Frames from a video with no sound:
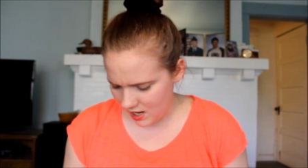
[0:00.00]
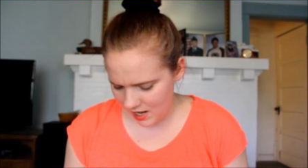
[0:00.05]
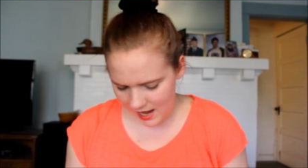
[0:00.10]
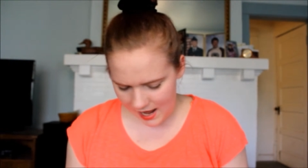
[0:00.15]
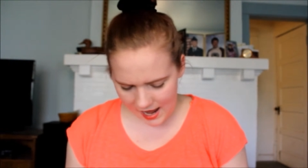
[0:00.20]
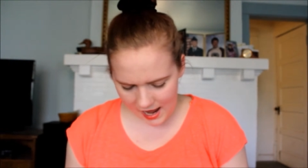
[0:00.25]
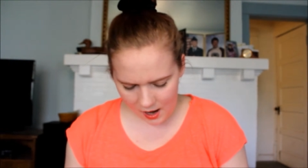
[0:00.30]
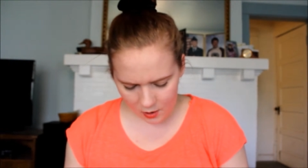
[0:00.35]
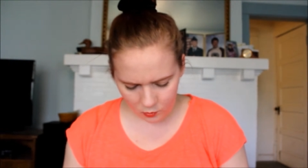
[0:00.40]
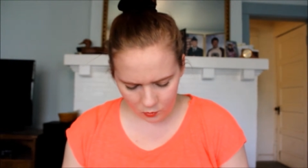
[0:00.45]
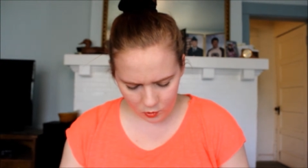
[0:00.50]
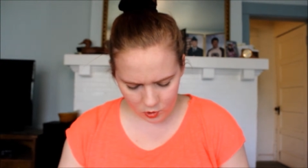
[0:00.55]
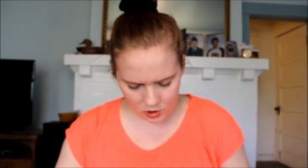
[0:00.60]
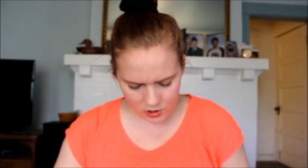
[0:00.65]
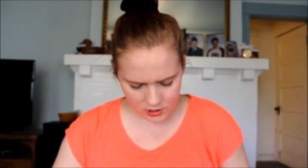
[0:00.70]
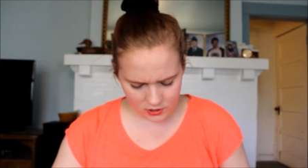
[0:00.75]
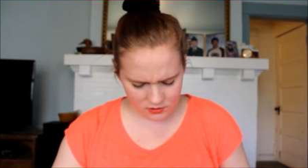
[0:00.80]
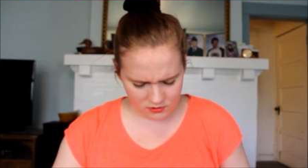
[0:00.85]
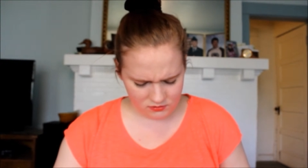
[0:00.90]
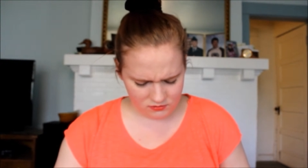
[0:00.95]

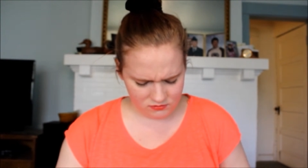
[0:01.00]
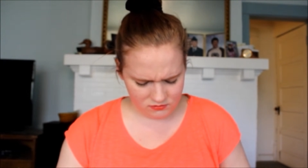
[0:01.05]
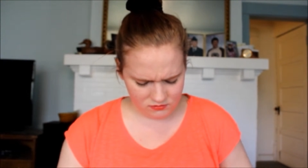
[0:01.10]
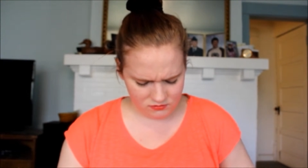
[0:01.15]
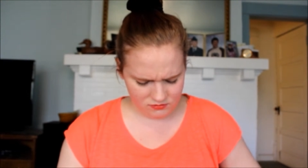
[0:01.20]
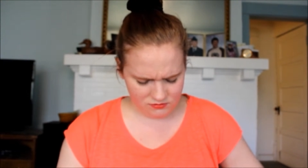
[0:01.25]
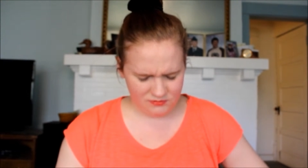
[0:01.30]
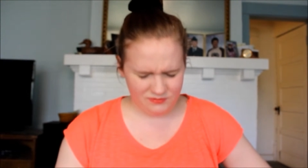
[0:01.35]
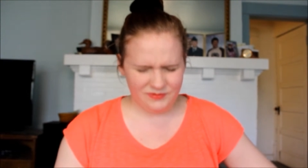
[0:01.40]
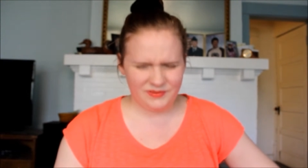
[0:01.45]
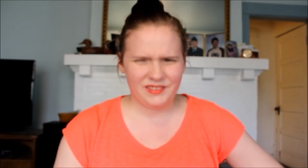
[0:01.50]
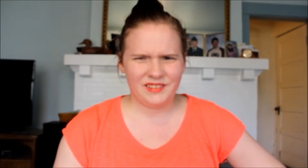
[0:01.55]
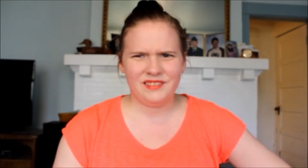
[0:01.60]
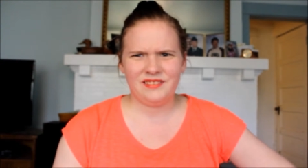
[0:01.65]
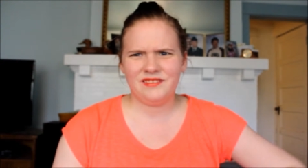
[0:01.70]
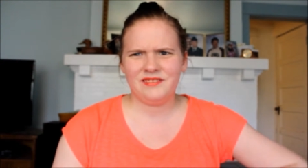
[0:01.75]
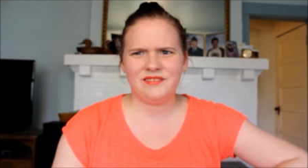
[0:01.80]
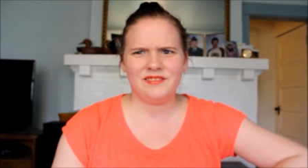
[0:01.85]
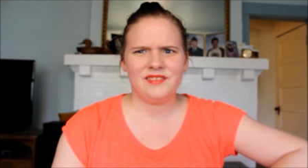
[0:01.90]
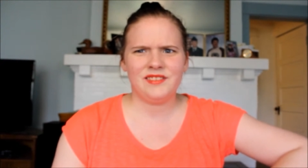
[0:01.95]
Atwood
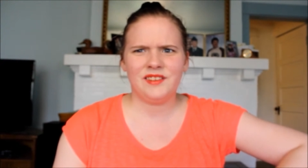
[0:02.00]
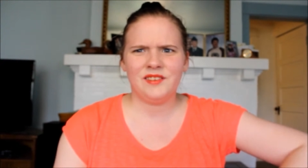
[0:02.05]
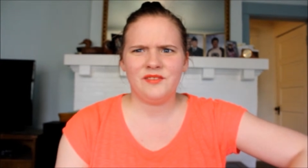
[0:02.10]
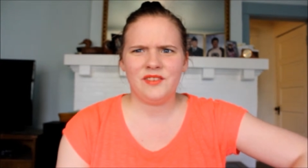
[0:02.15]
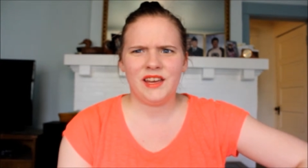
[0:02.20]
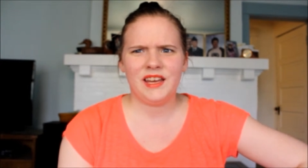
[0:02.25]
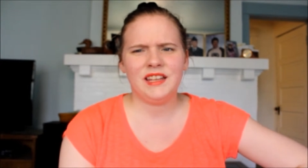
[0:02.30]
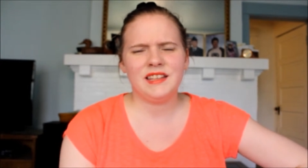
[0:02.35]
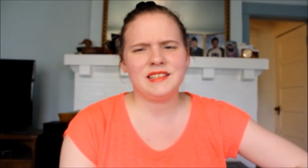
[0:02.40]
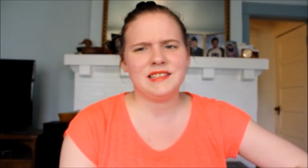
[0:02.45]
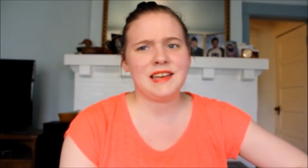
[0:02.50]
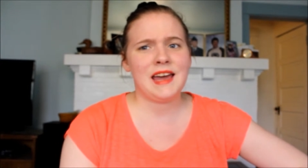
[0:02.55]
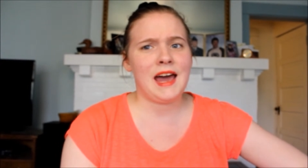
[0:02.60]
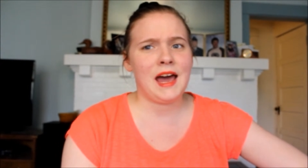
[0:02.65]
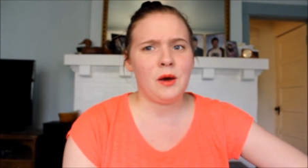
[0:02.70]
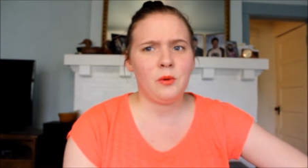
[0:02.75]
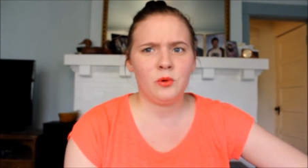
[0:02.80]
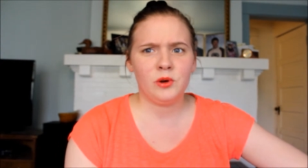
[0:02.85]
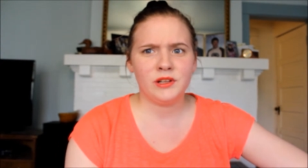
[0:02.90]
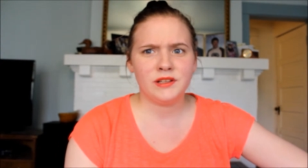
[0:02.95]
the Vans
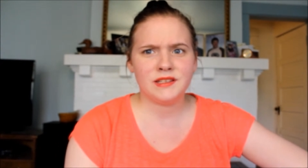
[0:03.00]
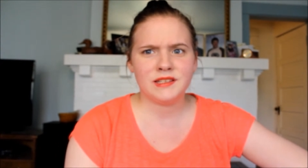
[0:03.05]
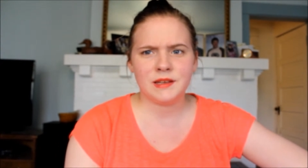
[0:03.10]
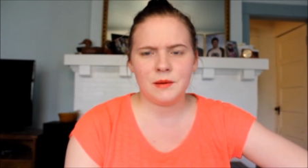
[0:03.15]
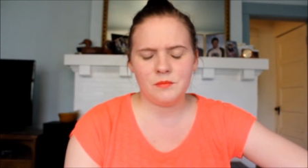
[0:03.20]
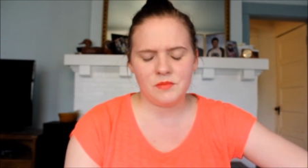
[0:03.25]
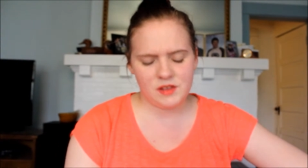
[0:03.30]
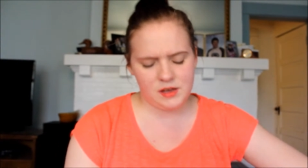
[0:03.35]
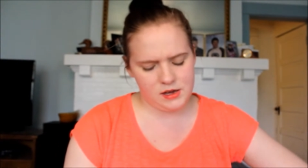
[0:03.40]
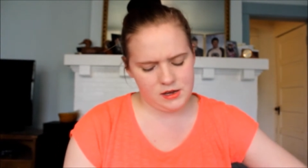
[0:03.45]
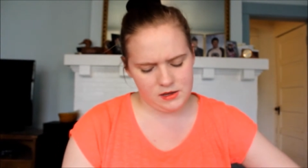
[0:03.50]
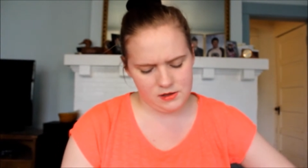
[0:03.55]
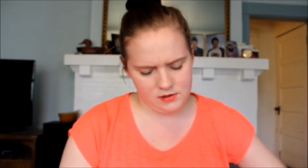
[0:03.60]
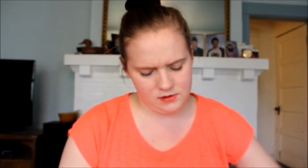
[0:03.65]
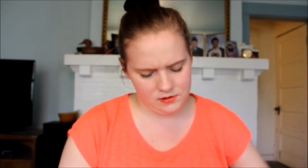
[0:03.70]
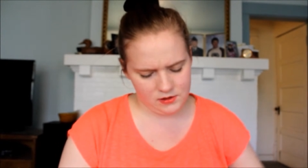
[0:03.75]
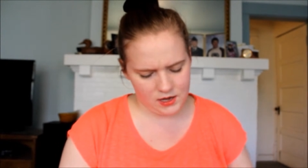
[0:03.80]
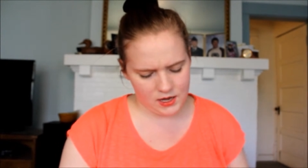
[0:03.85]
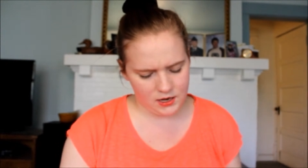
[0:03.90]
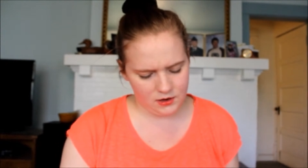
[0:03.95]
Atwood
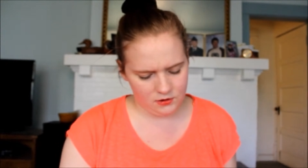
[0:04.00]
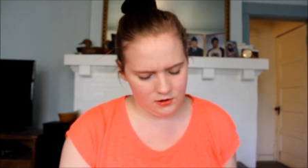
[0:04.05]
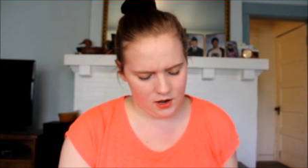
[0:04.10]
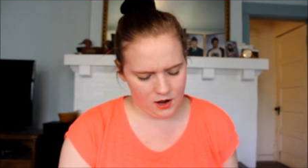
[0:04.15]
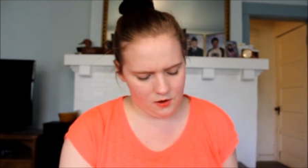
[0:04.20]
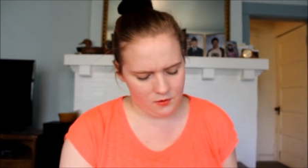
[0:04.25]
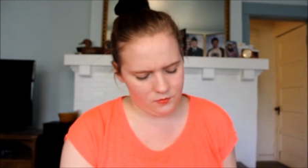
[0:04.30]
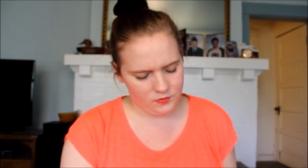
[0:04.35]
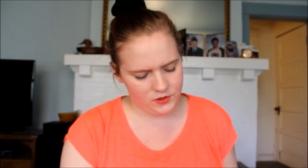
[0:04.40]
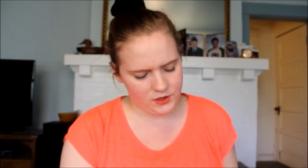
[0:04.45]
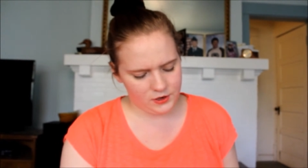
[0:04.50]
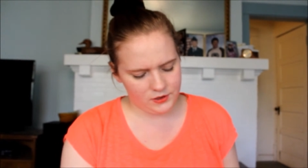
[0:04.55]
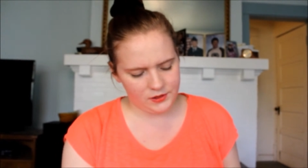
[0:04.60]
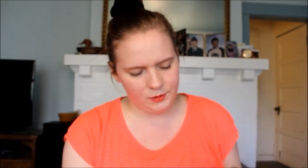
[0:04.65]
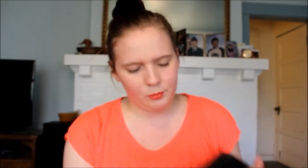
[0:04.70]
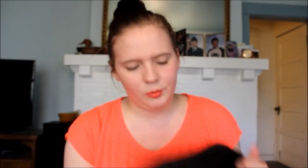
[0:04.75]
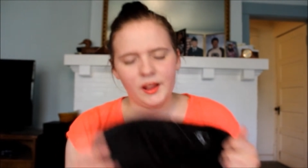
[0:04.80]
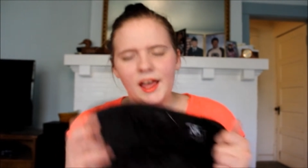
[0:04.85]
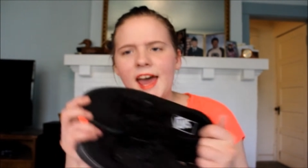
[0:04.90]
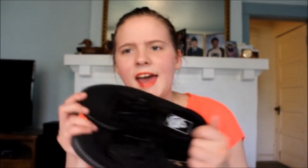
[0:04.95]
something I don't know they're
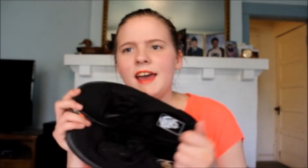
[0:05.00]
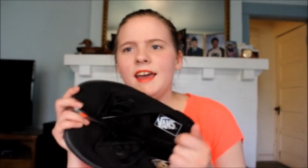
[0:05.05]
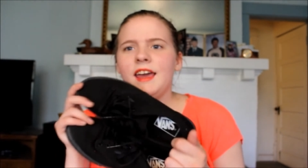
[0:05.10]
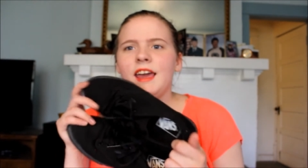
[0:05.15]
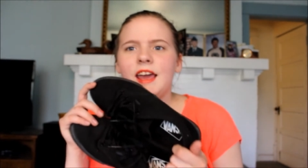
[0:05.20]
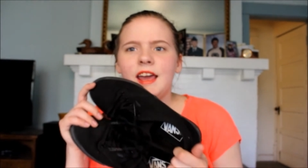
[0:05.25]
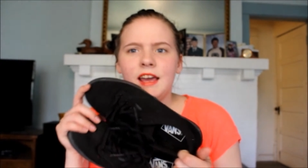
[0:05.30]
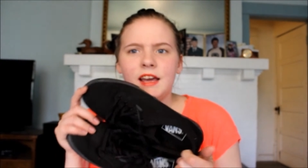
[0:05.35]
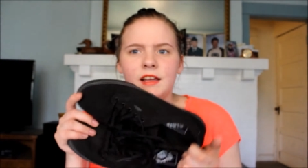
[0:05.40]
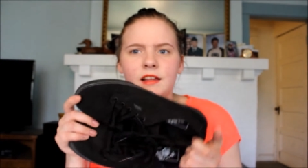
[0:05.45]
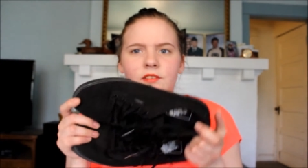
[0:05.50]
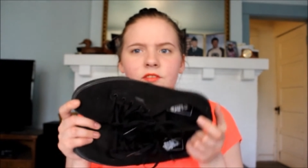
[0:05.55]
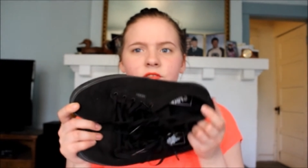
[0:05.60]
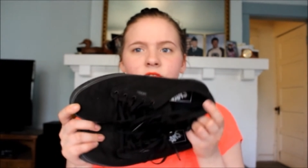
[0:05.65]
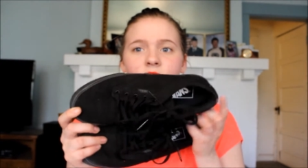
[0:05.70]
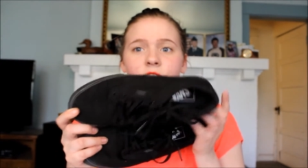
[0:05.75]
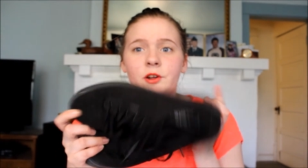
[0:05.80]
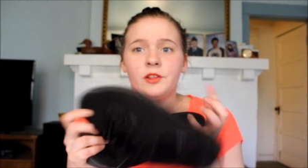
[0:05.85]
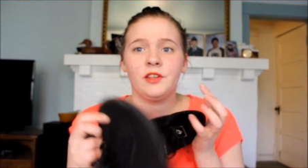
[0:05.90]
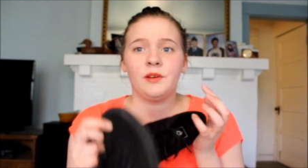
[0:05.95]
the black and
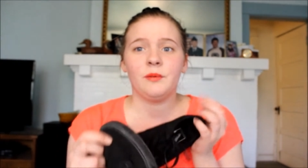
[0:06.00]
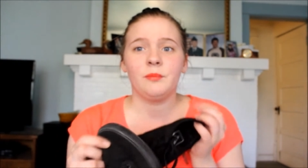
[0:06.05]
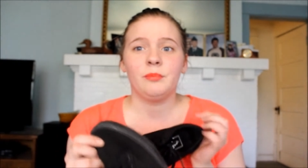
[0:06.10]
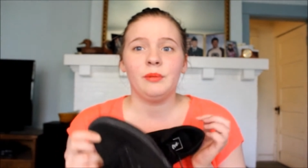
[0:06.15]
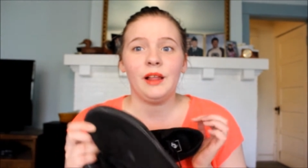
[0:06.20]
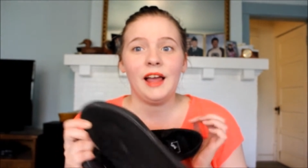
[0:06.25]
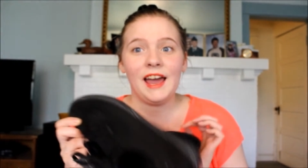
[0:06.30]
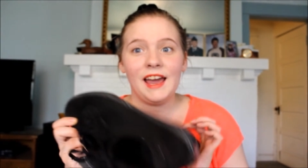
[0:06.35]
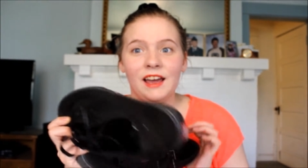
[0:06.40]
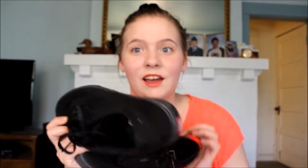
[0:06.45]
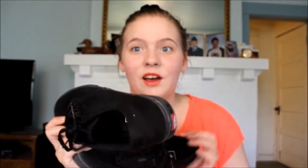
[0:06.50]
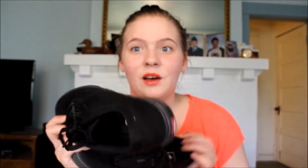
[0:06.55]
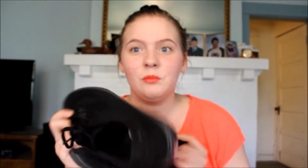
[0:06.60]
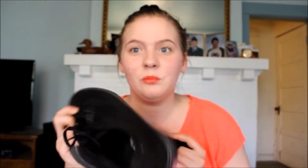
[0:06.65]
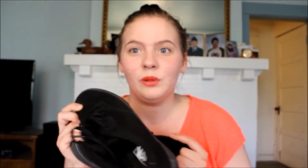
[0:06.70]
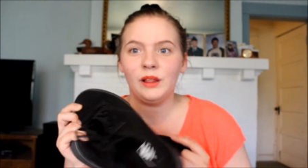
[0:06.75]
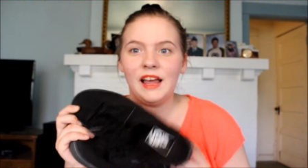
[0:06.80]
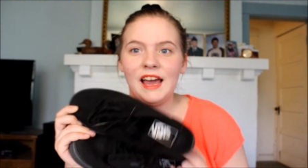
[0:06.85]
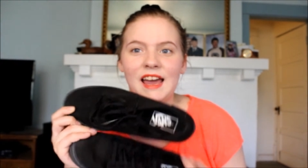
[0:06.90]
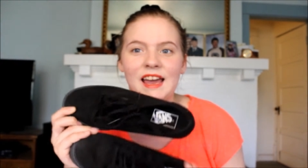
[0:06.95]
they're the black
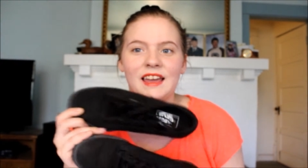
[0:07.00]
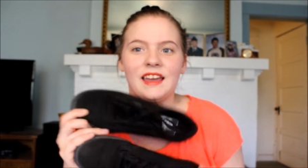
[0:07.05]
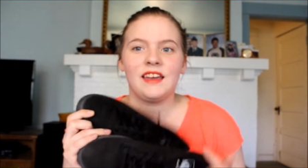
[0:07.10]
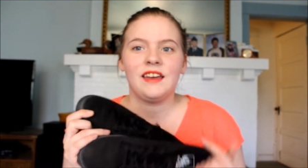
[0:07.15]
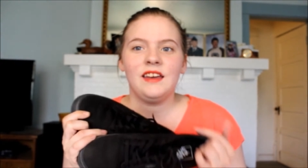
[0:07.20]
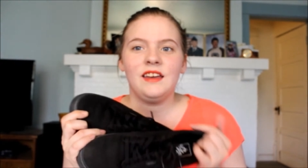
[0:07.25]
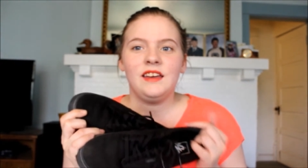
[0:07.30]
on black